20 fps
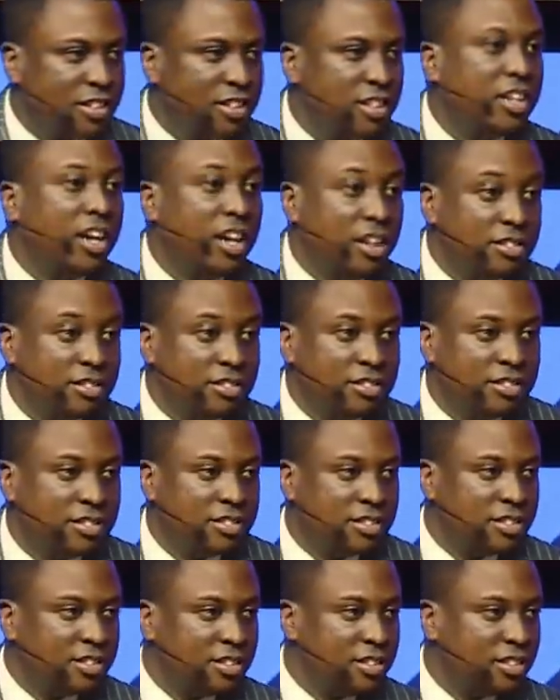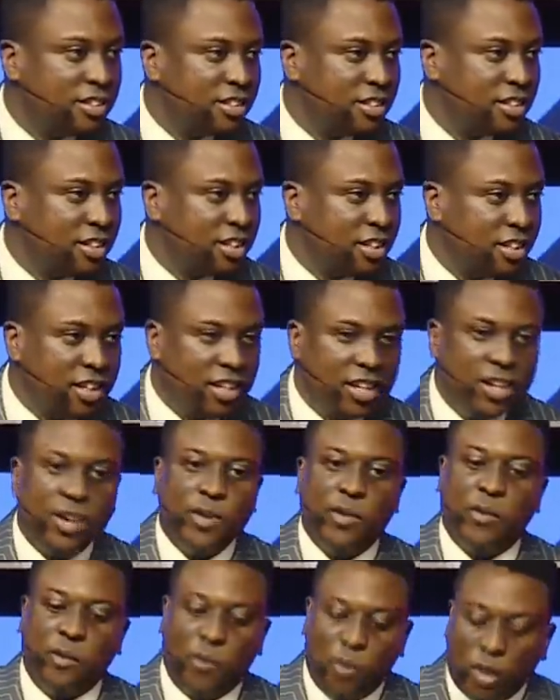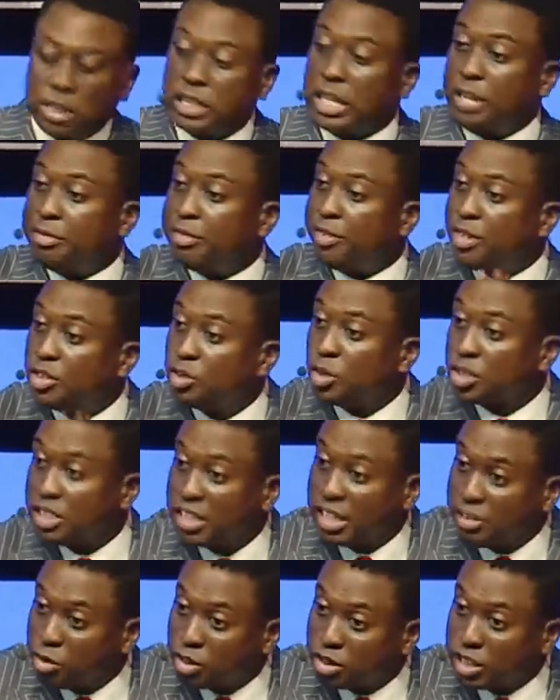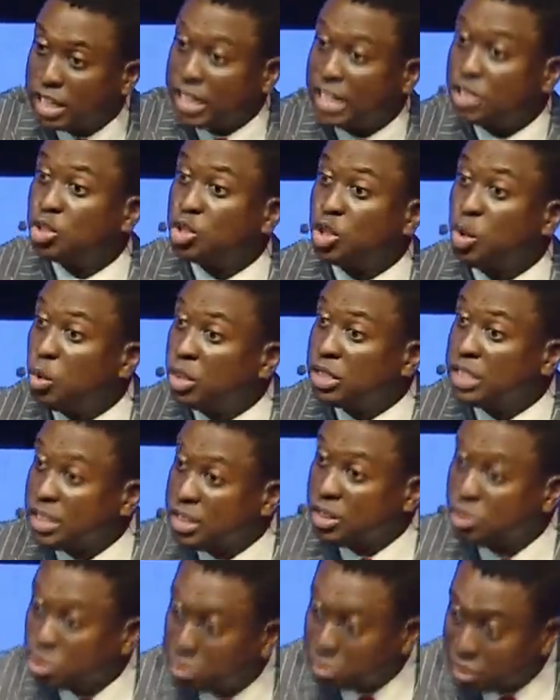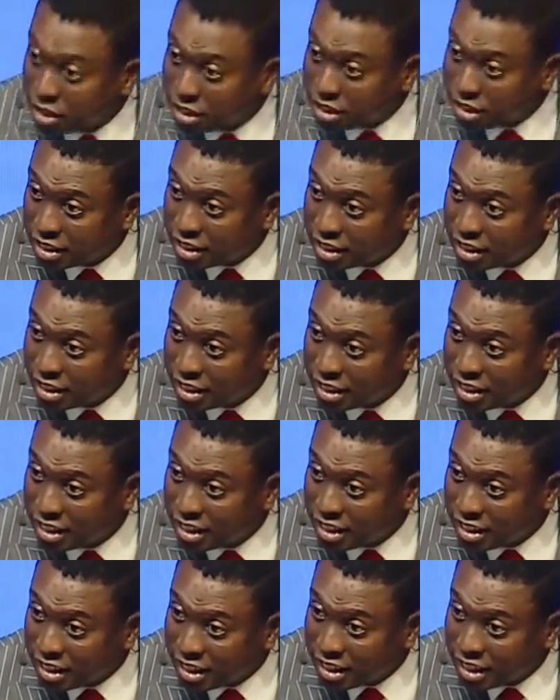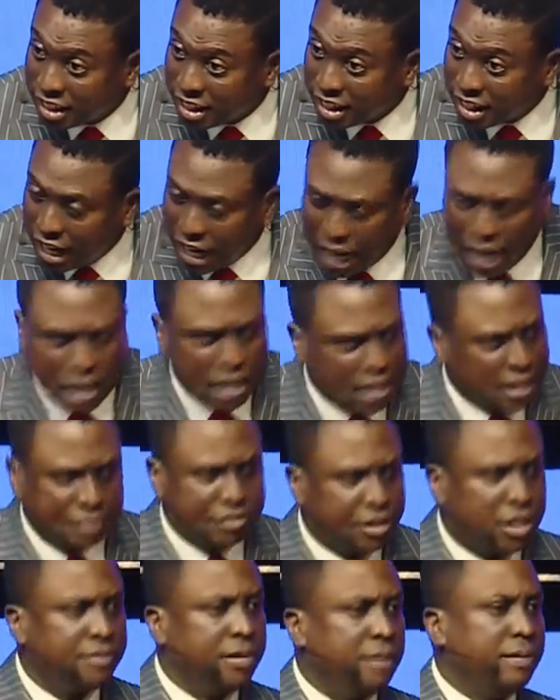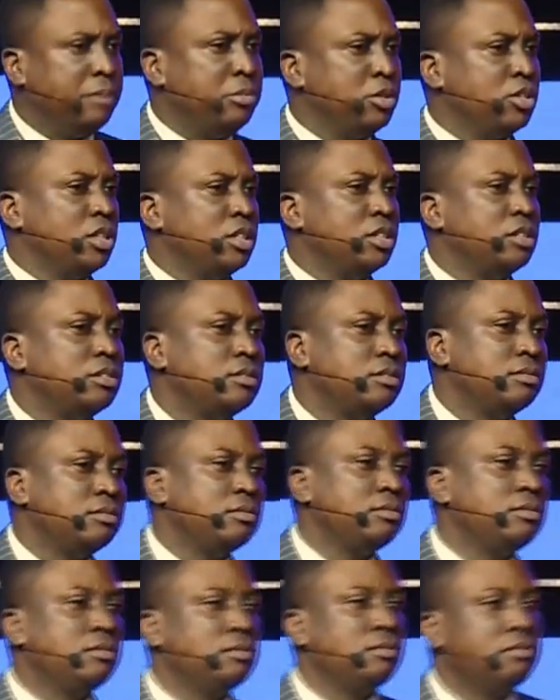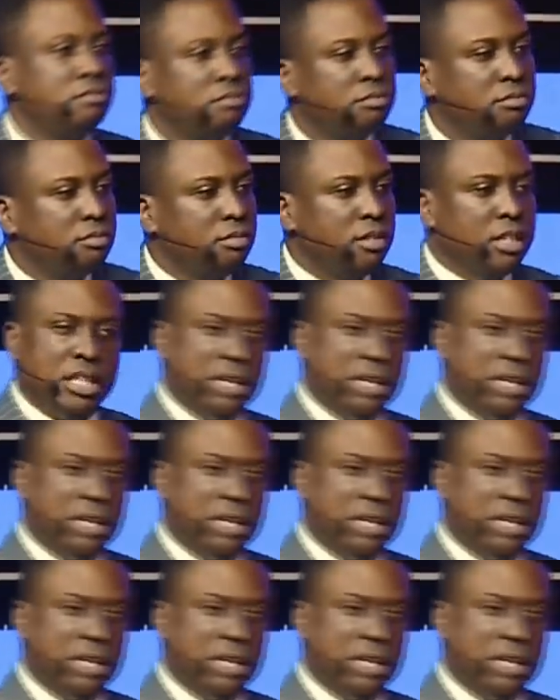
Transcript: Yeah. Once I finished watching that one, and I saw what it did to me, I, it affected my Bible study. It